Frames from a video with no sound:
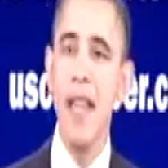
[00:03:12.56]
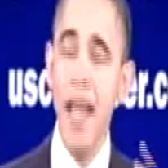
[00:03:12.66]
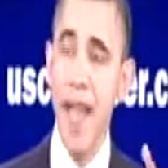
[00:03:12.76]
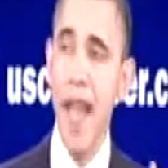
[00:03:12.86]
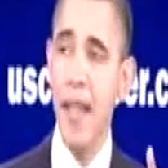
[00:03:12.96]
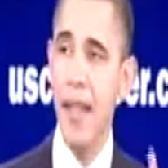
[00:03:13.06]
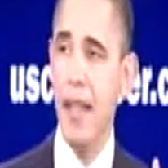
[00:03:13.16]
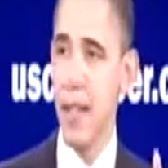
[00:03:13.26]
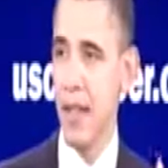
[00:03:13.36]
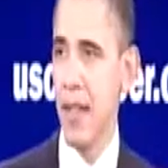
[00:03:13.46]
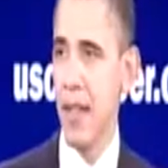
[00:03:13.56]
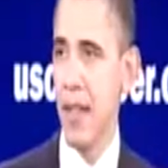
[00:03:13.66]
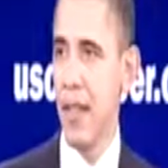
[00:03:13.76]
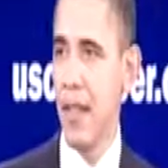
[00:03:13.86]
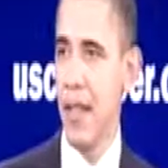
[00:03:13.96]
doesn't add
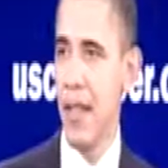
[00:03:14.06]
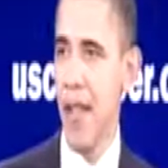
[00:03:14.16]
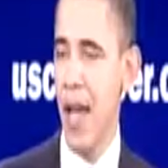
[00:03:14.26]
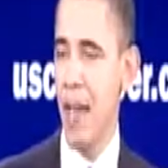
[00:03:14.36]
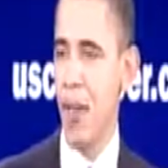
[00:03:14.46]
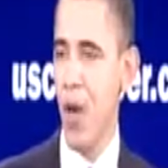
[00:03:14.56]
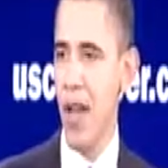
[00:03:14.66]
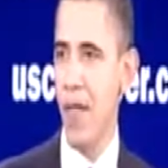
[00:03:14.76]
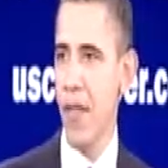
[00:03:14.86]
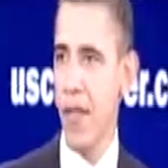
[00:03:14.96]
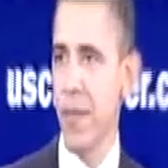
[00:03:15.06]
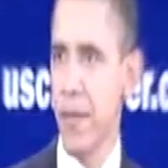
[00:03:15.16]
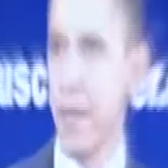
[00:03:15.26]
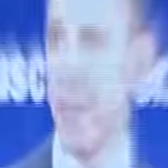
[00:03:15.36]
a dime to our deficit.